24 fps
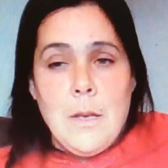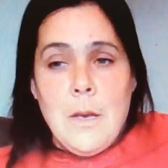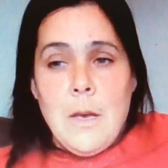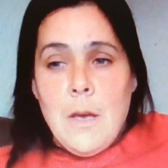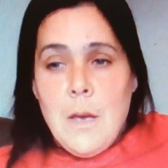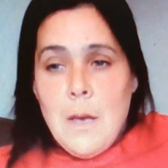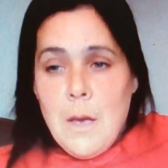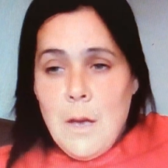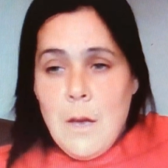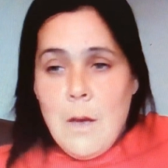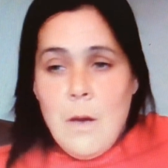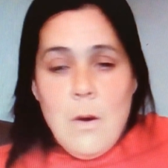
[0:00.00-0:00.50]

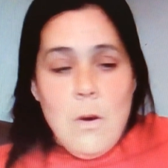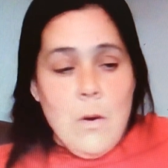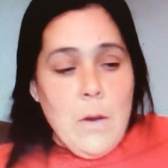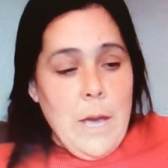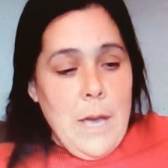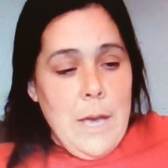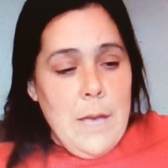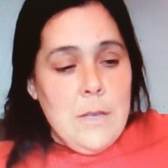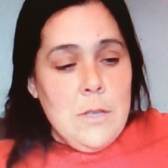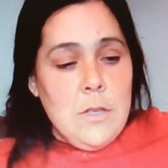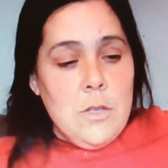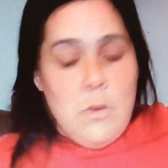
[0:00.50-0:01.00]
Okay,
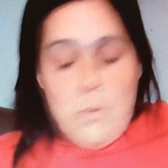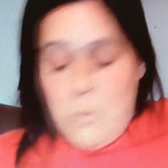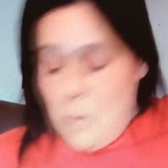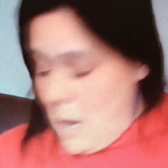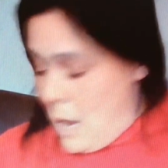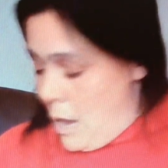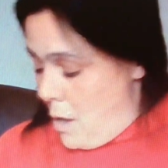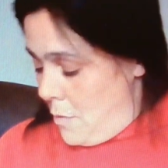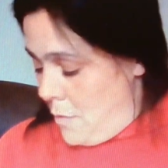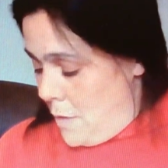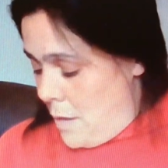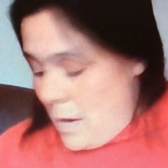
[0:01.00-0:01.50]
so now that
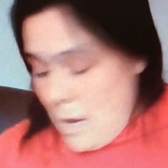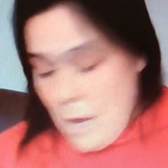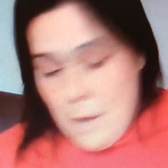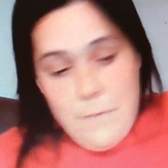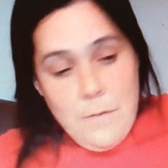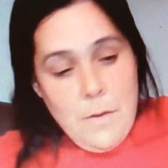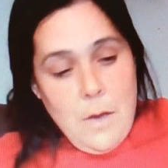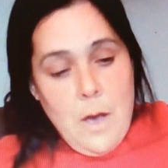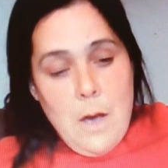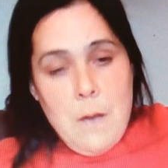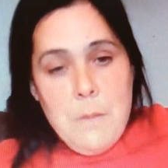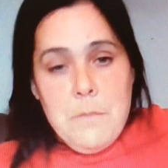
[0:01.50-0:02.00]
I've
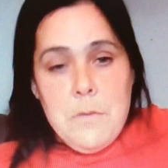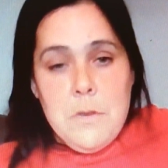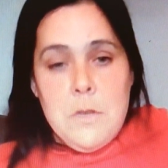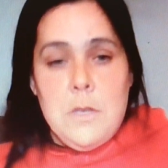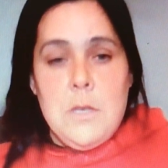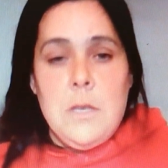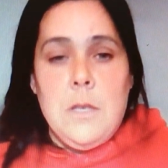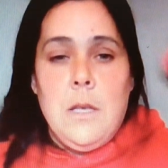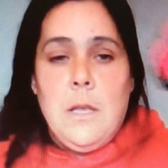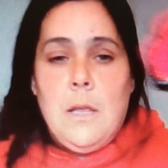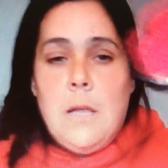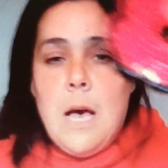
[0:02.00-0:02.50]
come to the
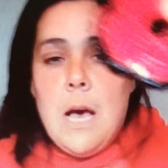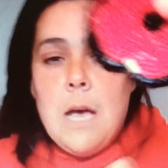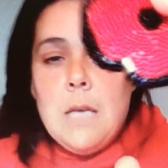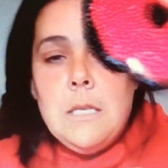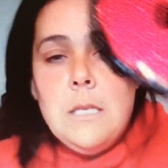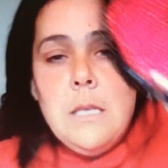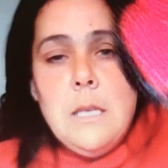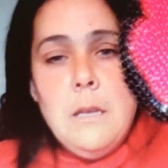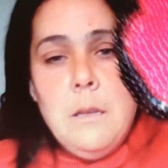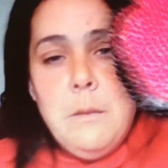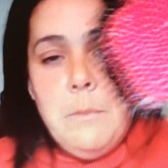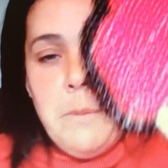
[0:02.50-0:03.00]
last little
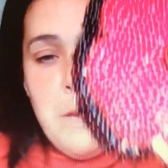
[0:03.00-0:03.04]
bit